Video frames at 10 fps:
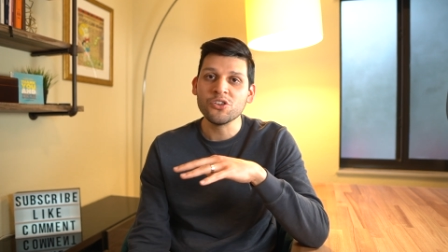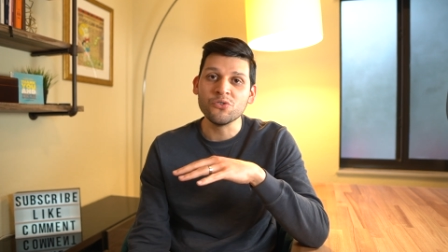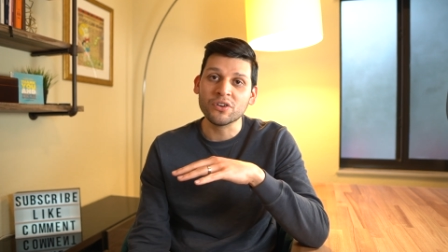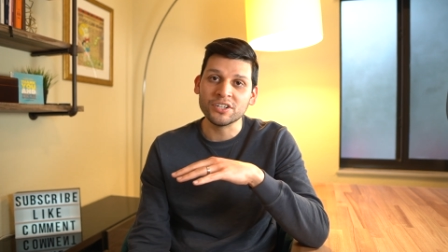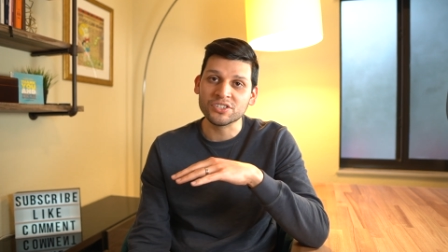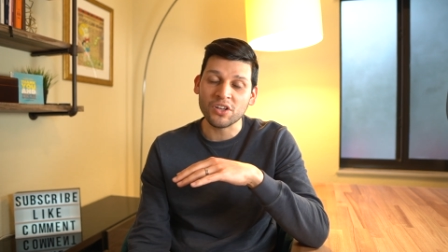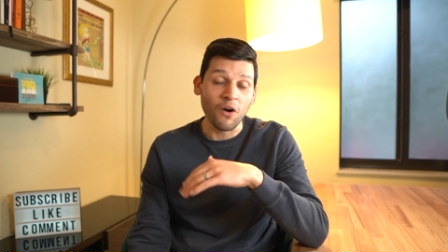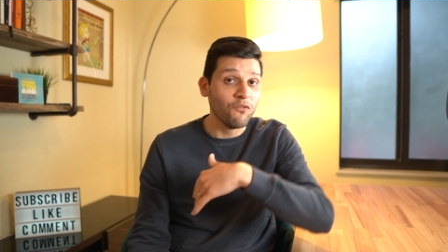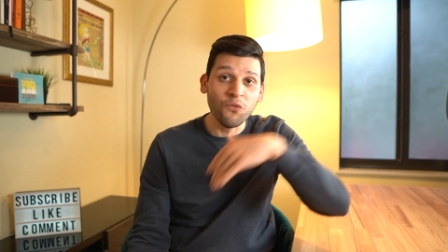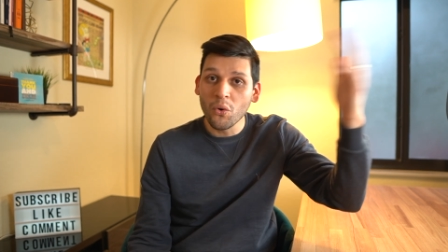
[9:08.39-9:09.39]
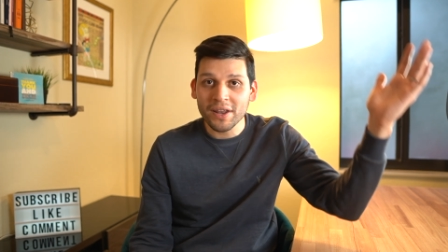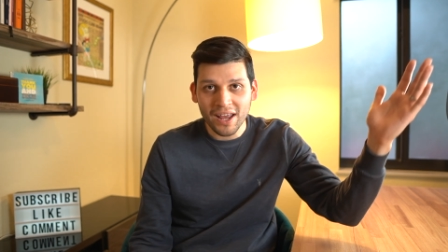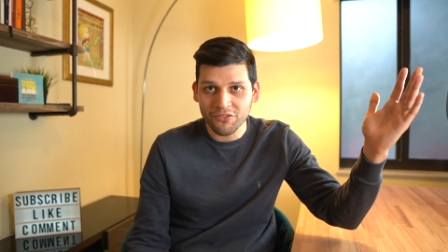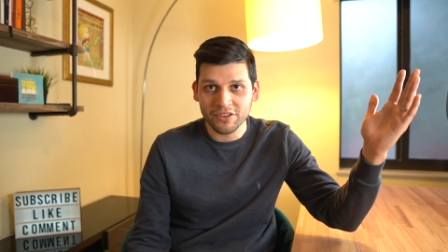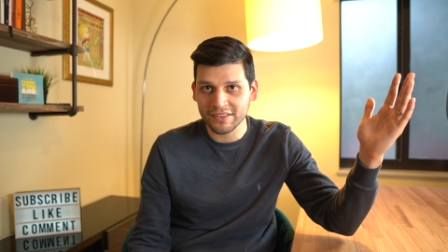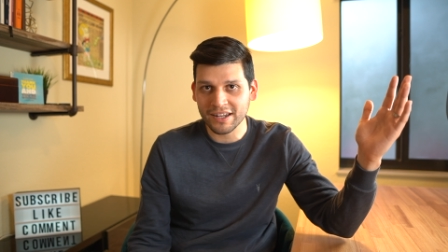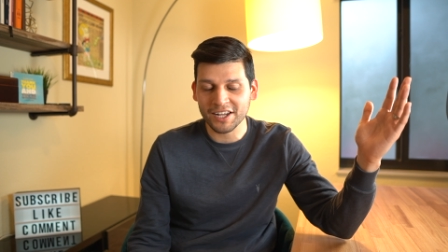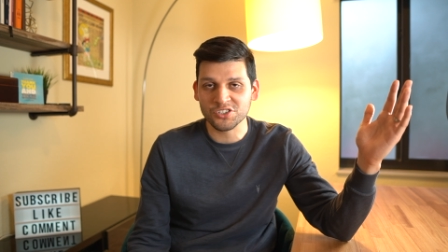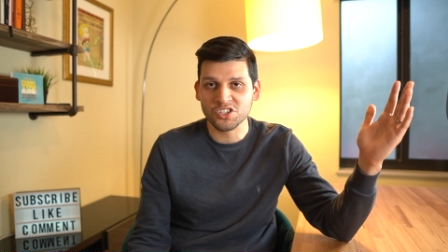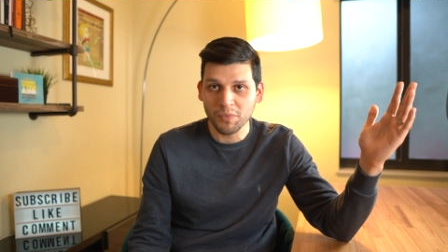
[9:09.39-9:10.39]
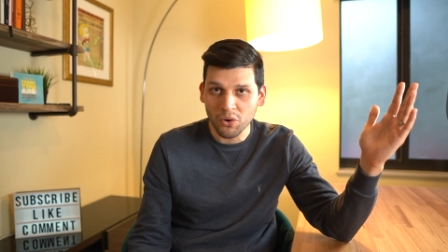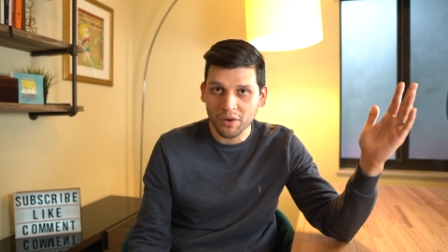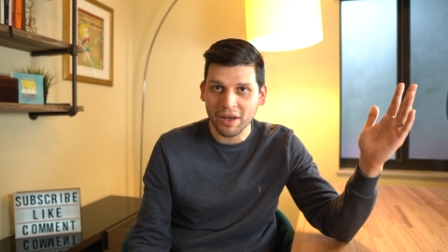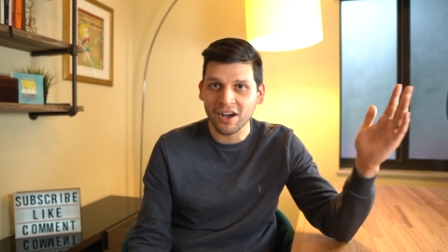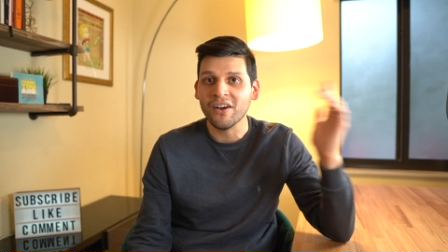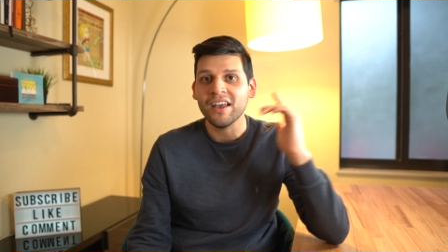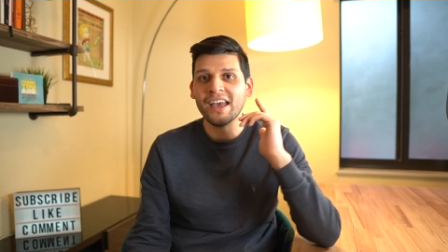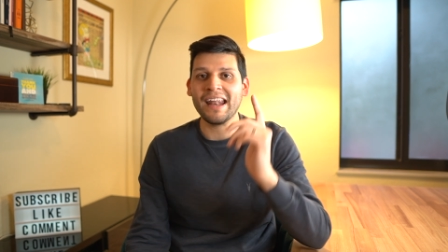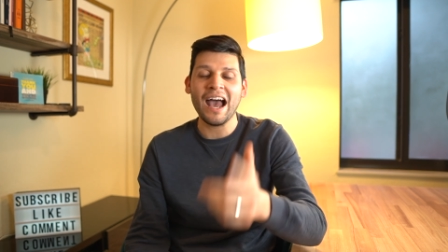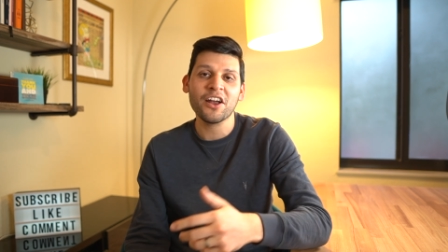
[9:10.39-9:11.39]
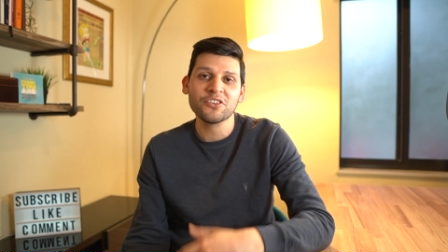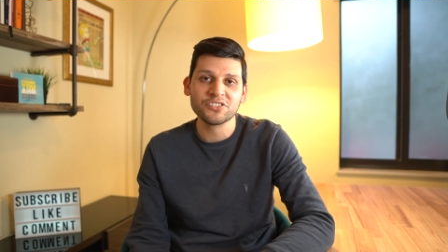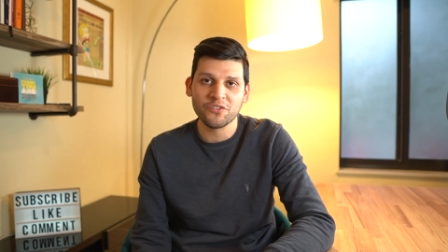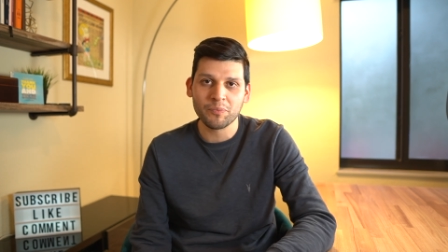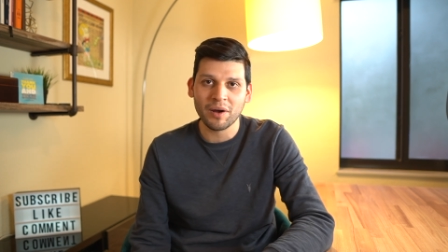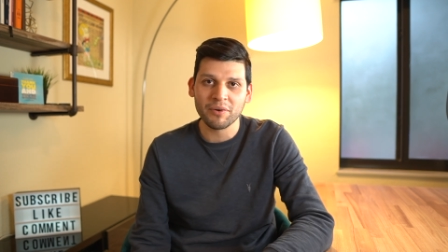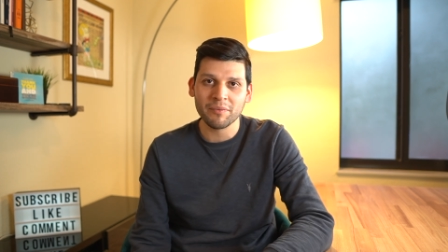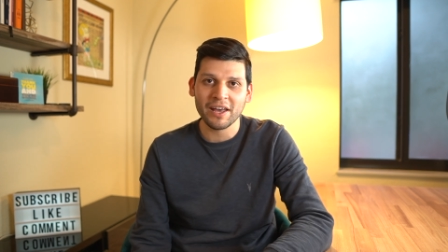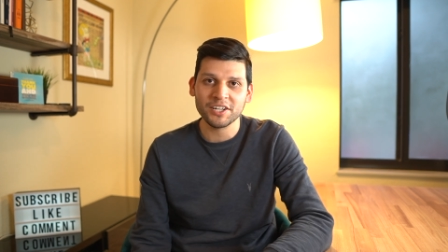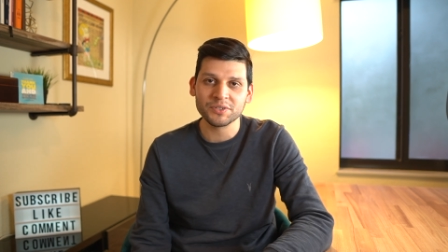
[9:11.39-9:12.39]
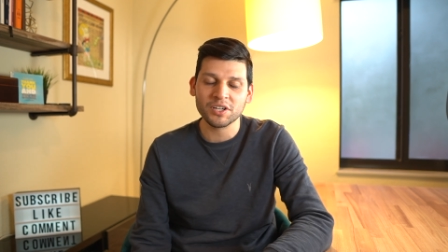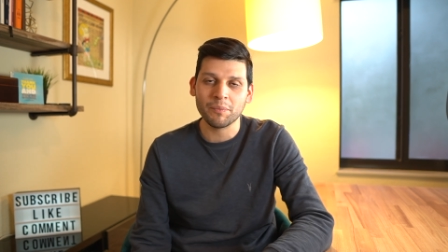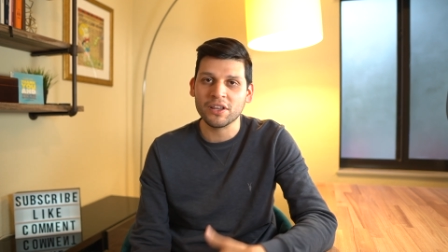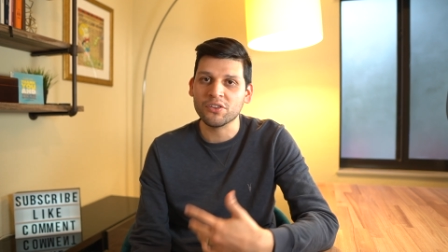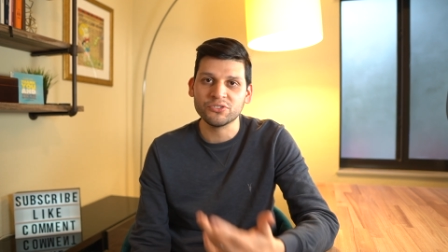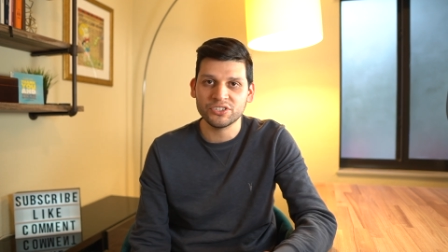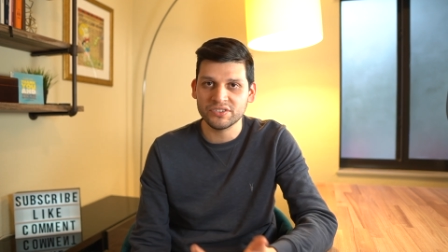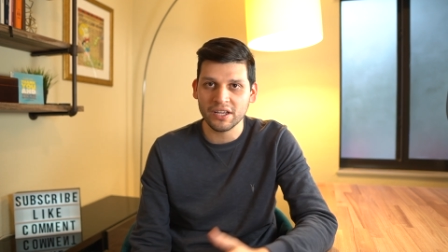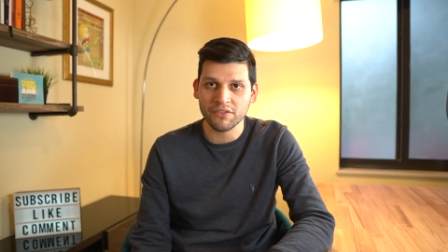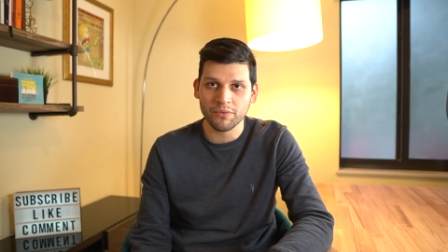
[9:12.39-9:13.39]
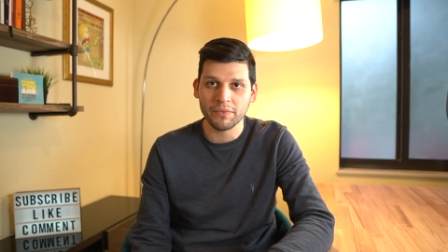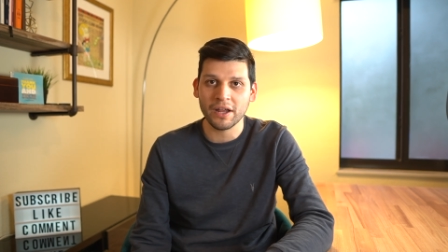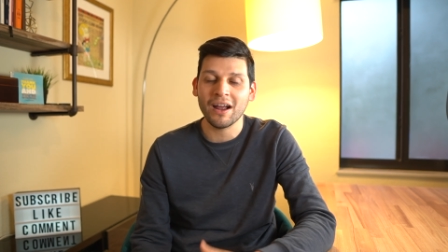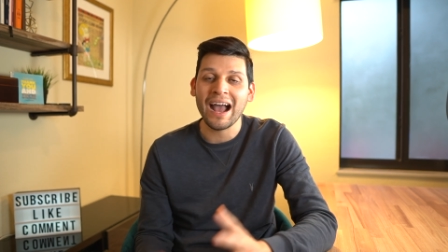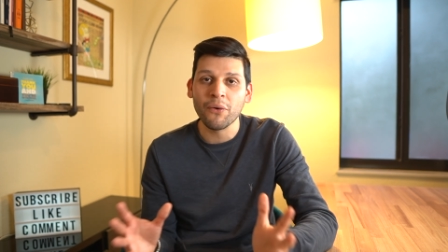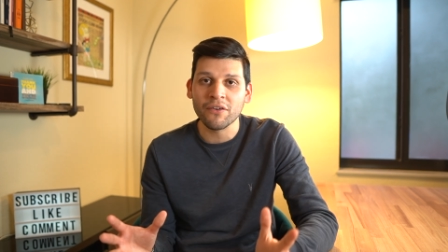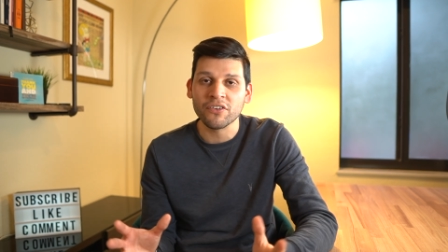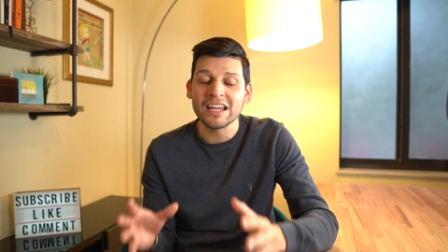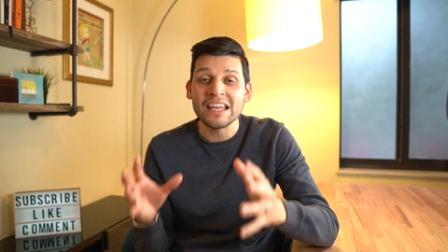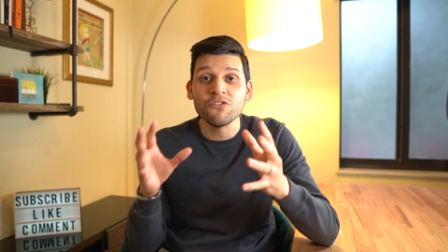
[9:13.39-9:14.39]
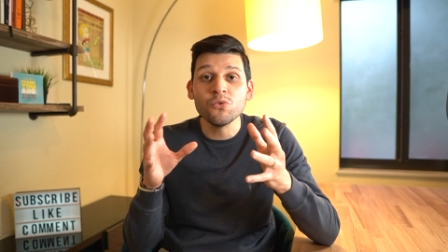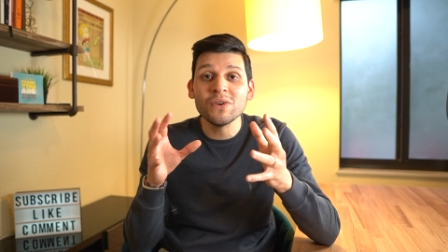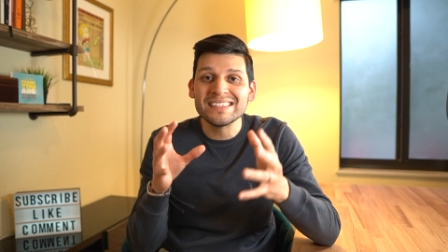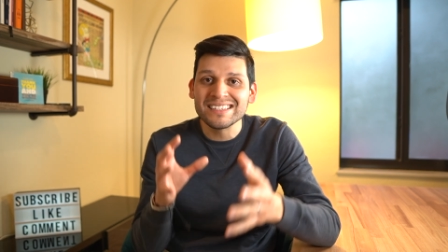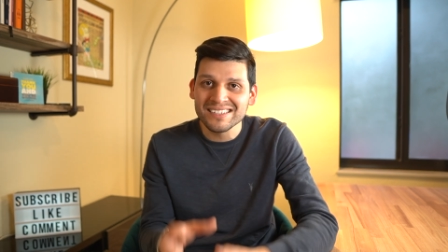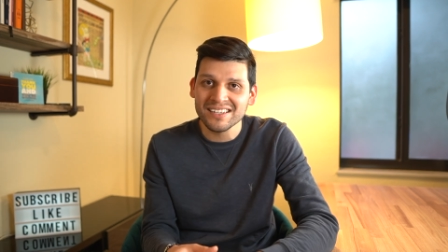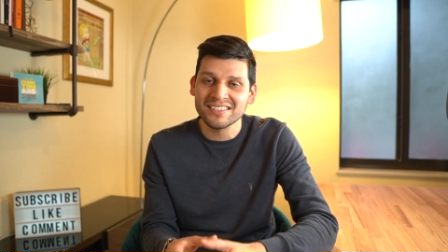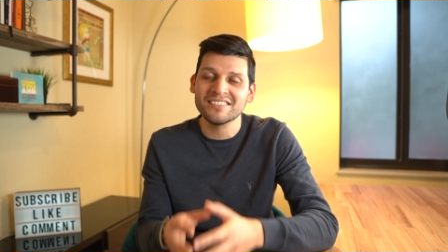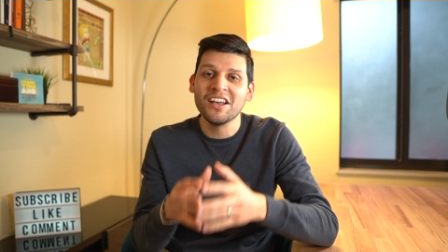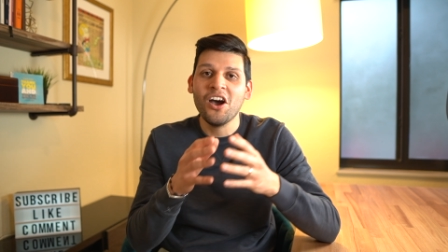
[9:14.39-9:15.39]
you can just avoid everything that I just spoke about and hire yourself a property management company and they'll just take it from there. However, if you insist